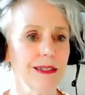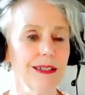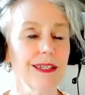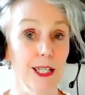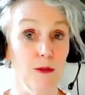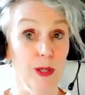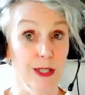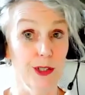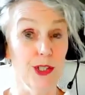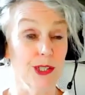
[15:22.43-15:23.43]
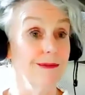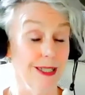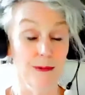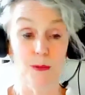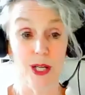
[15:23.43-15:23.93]
I think if we're going to, you
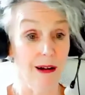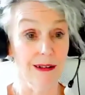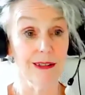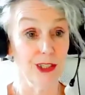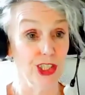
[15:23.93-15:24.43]
know, we are